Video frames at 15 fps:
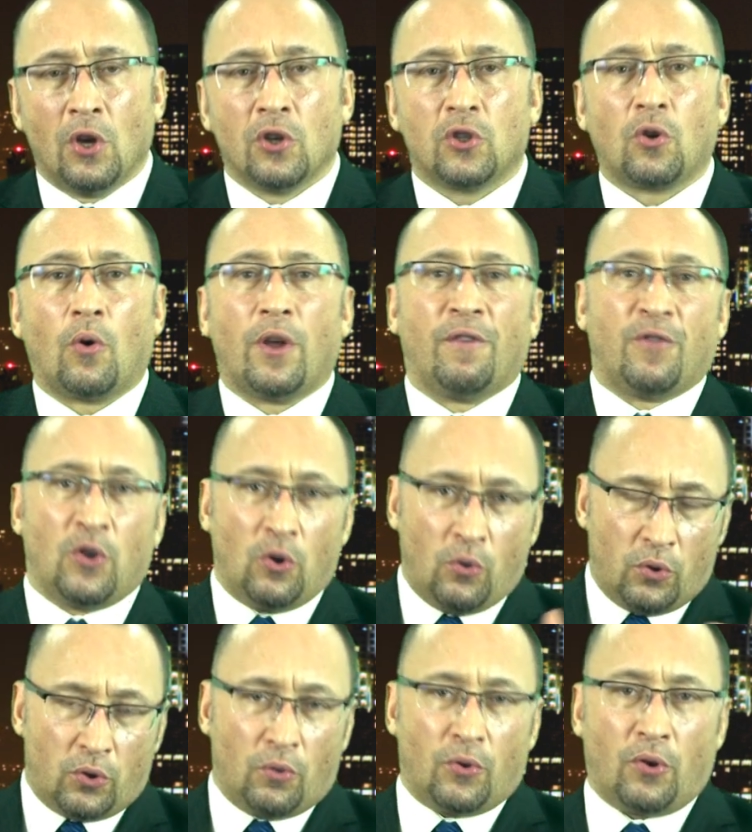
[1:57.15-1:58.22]
So if you
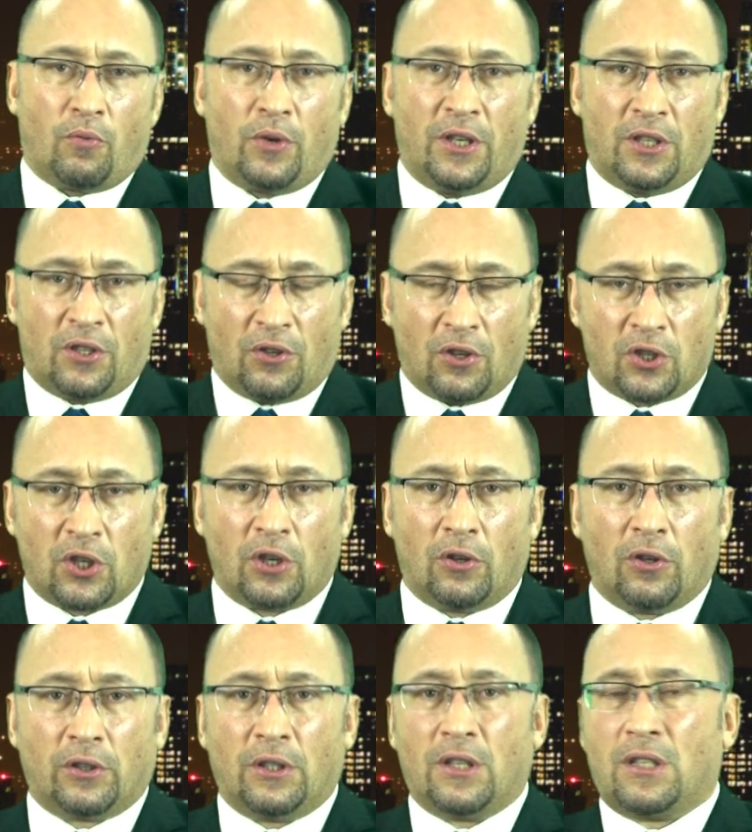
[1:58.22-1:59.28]
do the research and
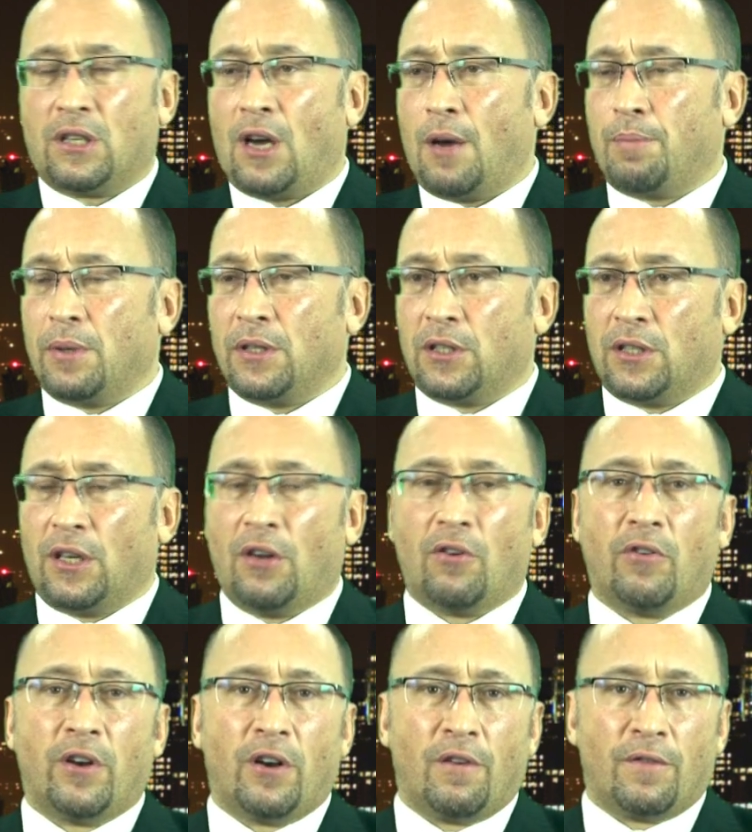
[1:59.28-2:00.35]
look this up and see
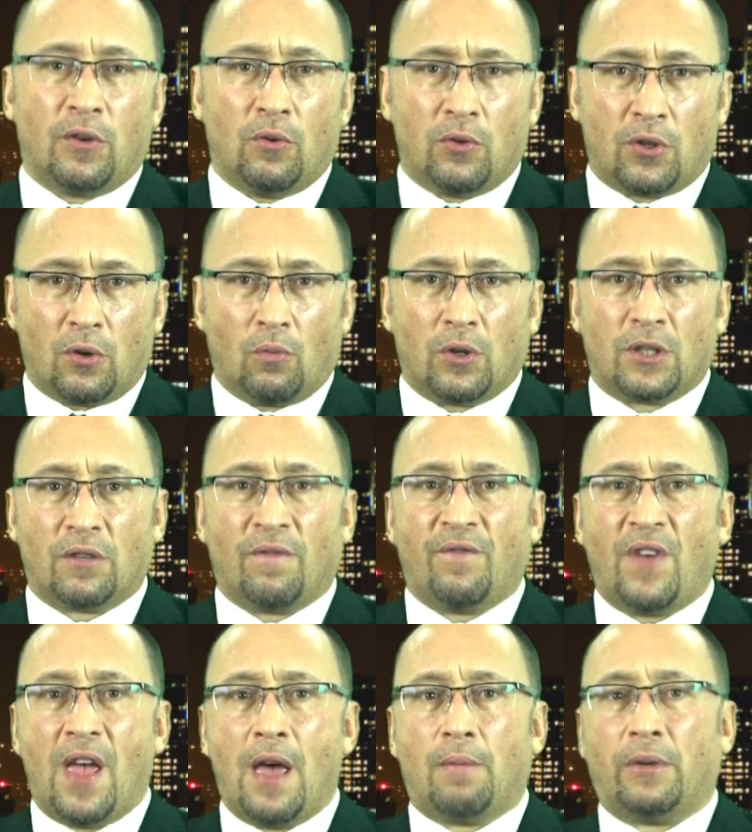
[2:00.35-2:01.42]
her interviews and what some
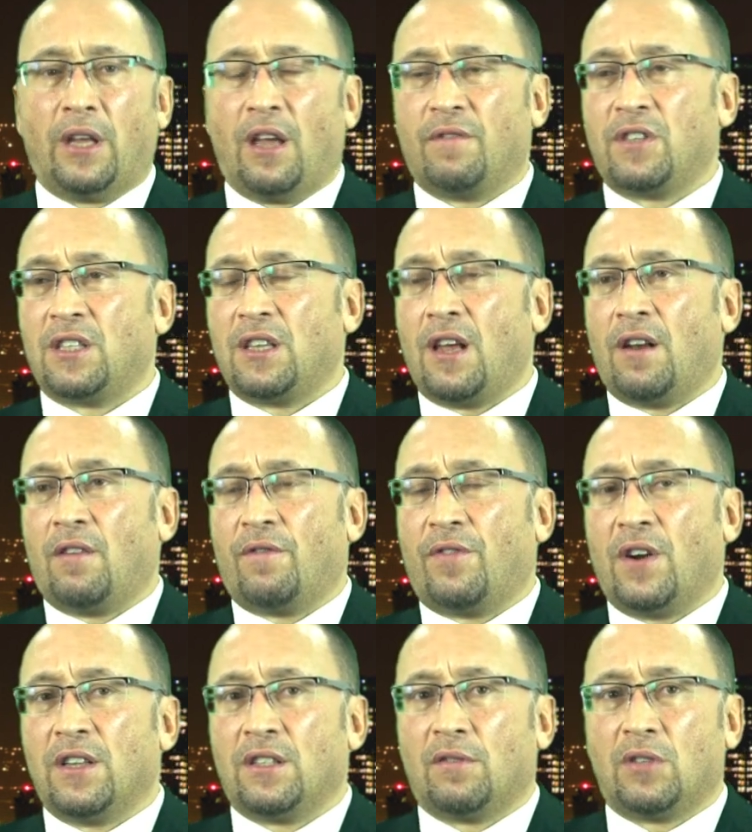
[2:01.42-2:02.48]
family have said and
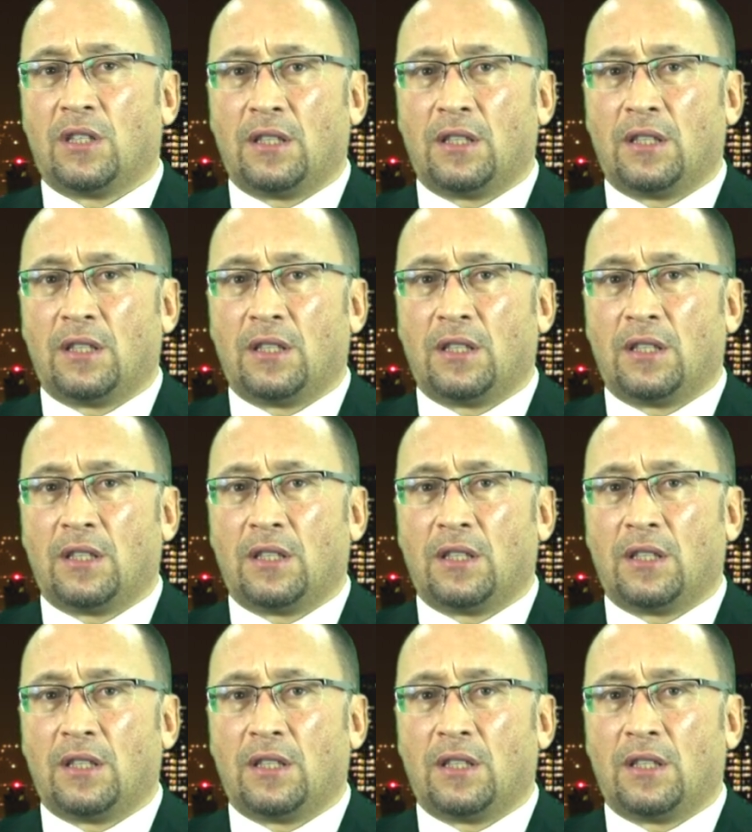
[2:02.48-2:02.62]
friends have